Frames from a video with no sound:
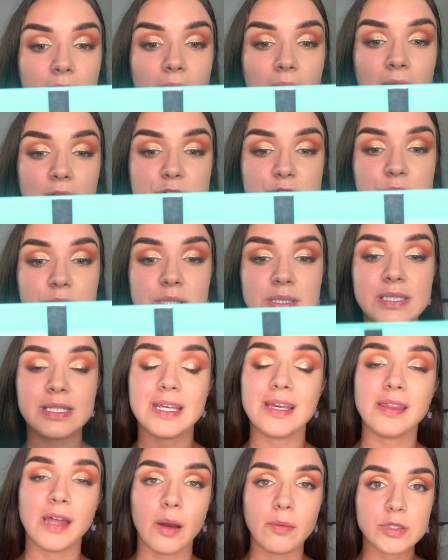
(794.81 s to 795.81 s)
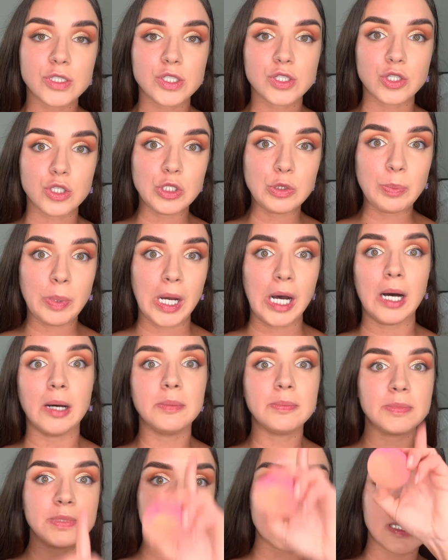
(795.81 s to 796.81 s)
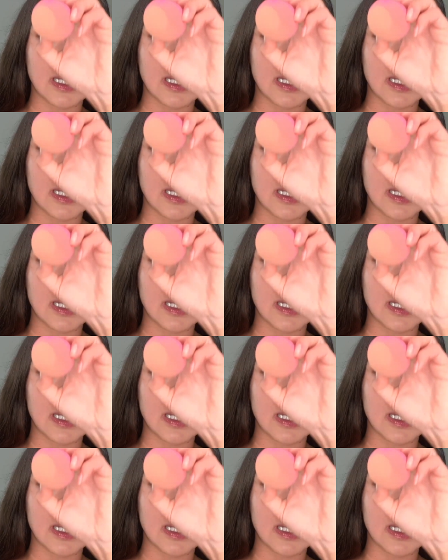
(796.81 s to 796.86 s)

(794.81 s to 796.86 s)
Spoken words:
as you can see, that was 2 pumps.